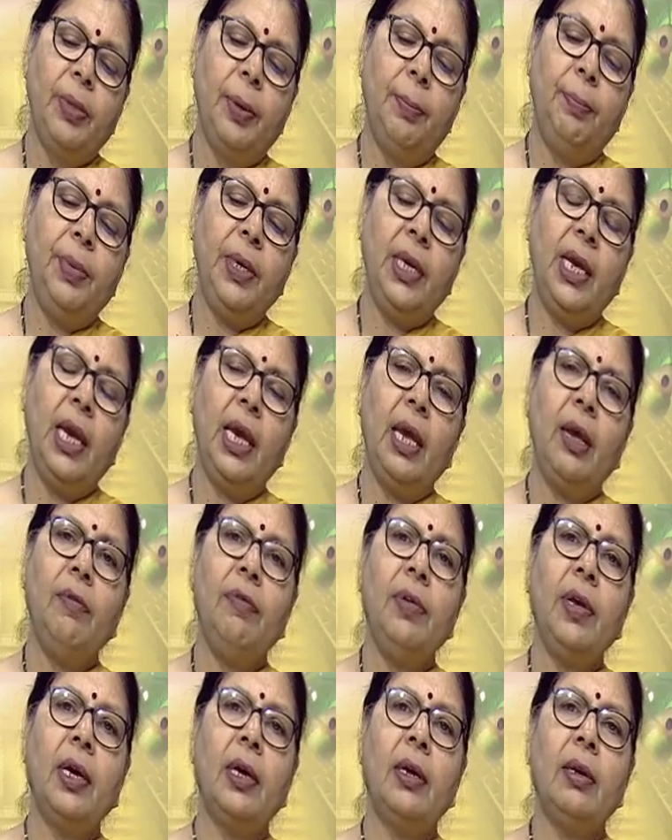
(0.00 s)
the
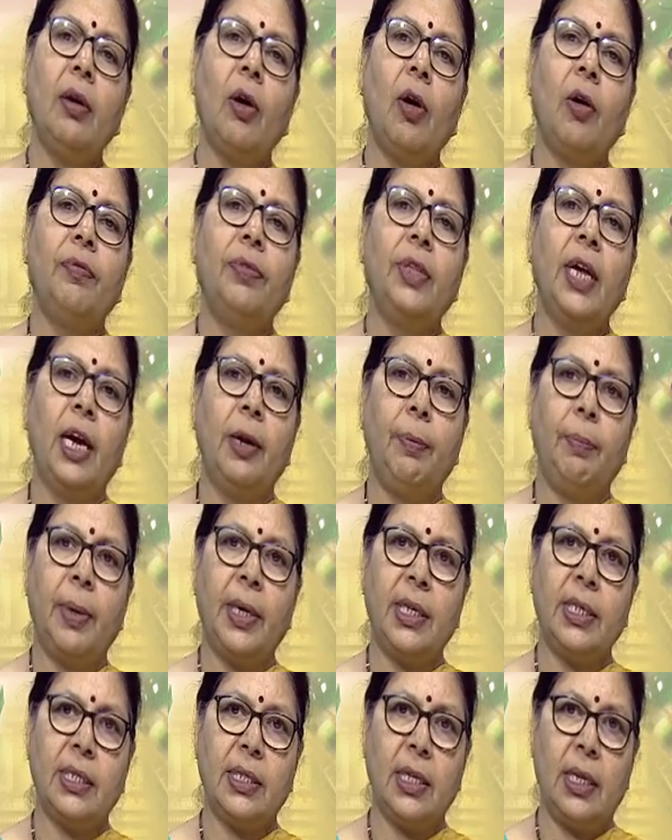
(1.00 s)
behavior of that
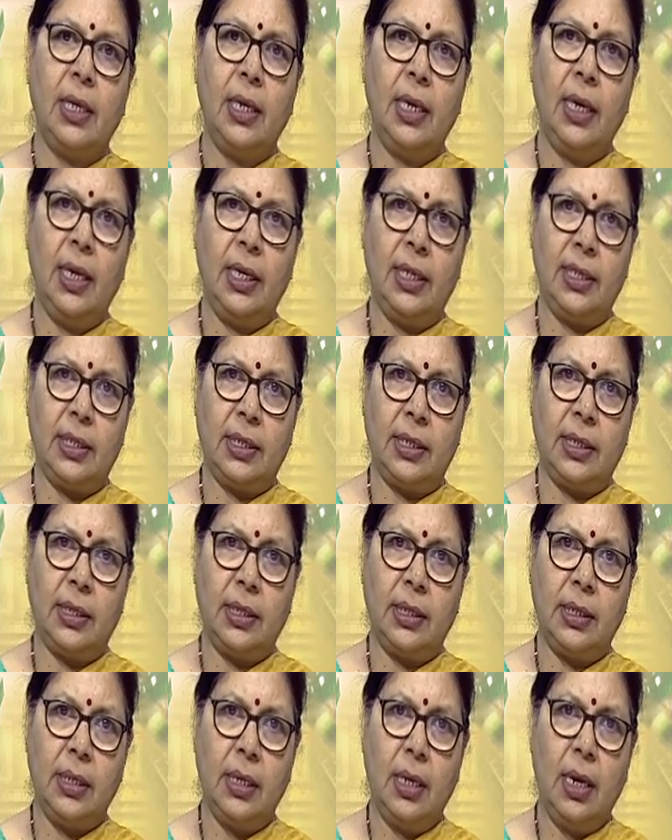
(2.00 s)
person is,
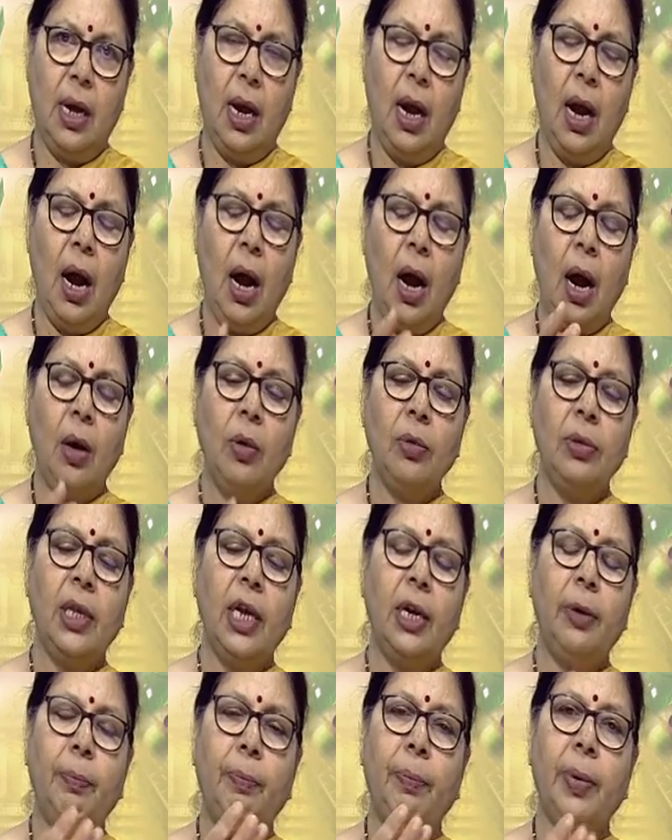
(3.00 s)
how
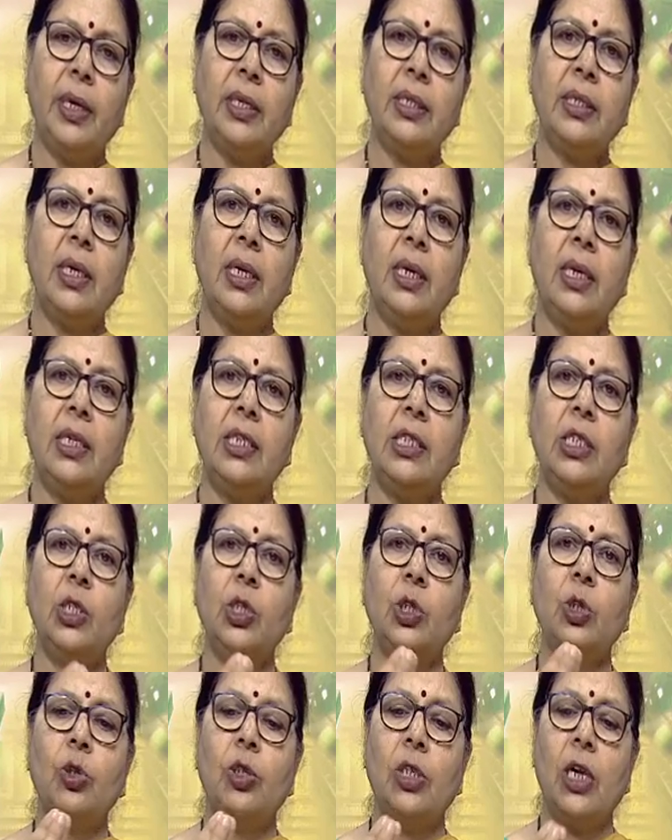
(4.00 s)
that person is
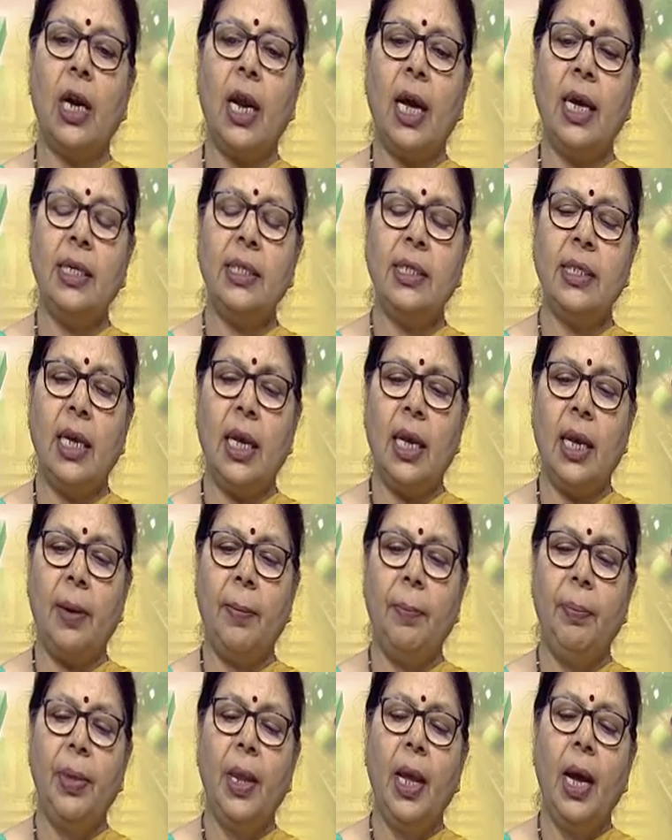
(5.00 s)
socializing,
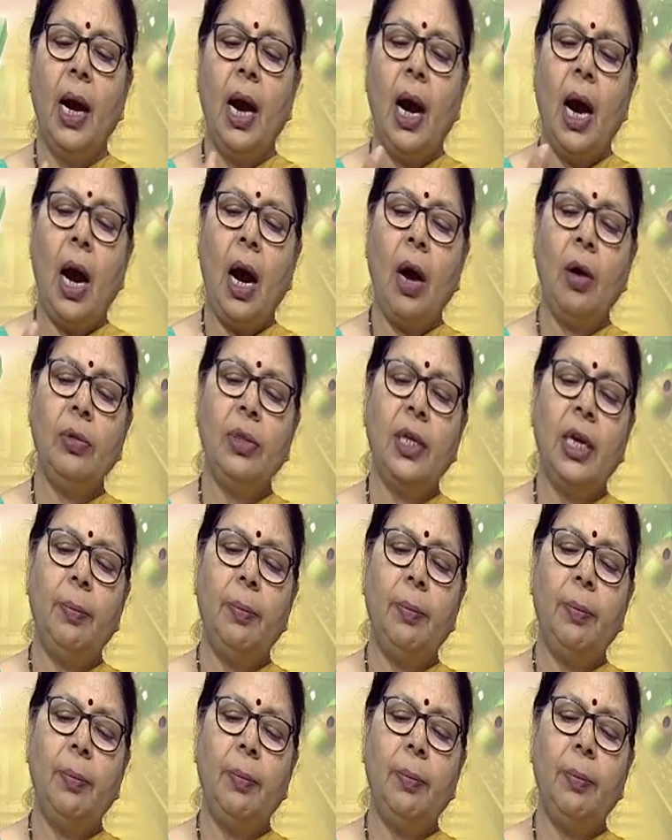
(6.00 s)
how